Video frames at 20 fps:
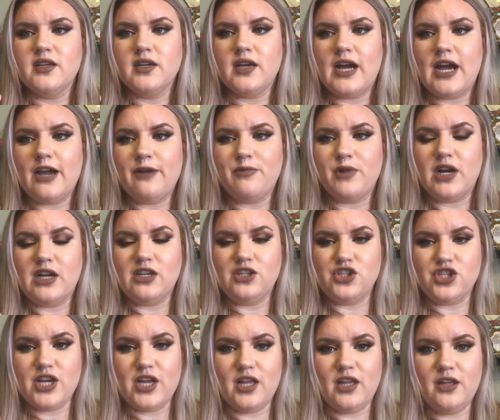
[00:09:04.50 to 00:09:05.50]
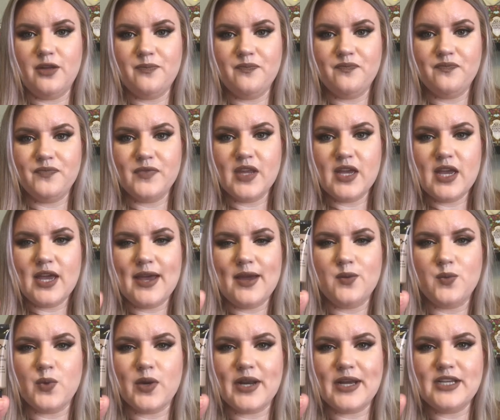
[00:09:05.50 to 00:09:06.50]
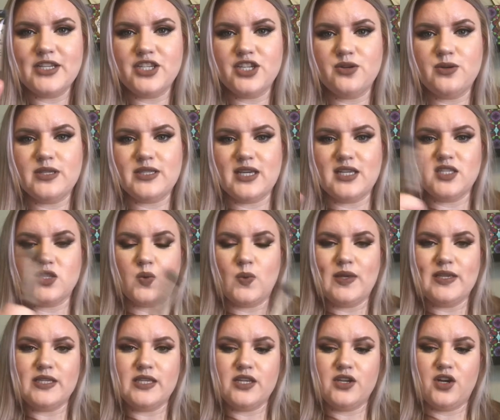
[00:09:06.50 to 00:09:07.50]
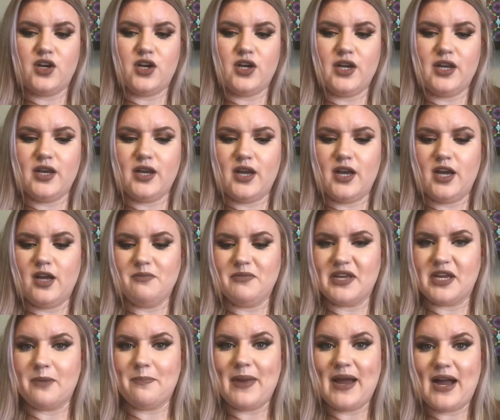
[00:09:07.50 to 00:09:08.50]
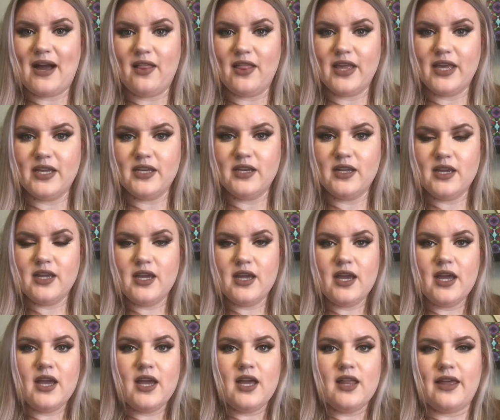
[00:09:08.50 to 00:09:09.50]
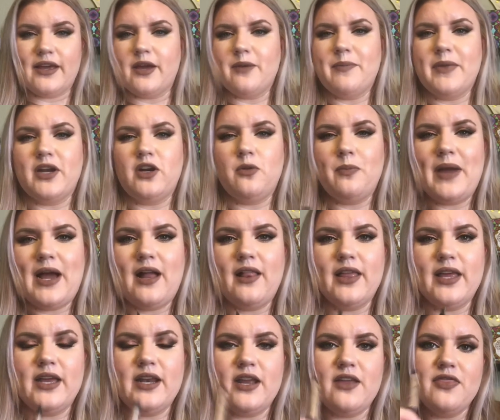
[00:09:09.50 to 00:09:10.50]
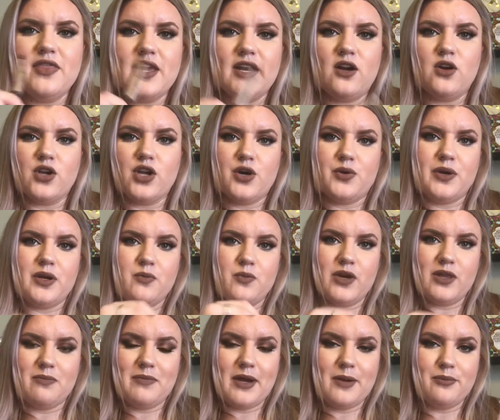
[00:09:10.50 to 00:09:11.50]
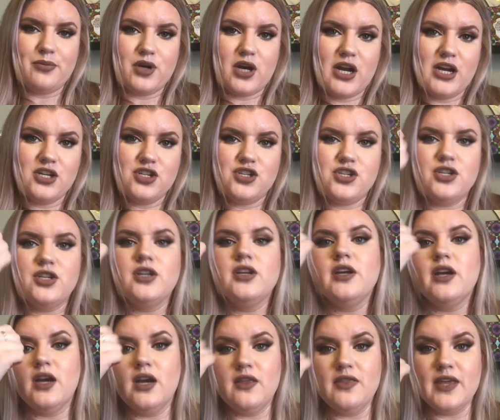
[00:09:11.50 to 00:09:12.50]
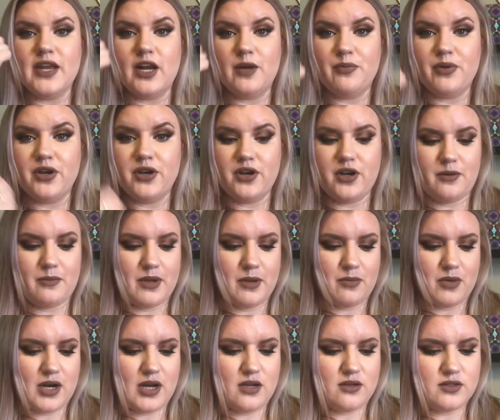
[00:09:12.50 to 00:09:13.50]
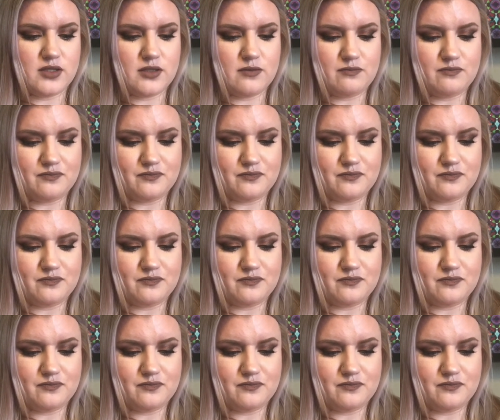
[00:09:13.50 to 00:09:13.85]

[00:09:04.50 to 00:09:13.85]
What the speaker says: Eyebrow Gel. And what I do is I squeeze it on like a palette, like a metal palette, and then I'll go in with my brush and then I'll put it on my brows.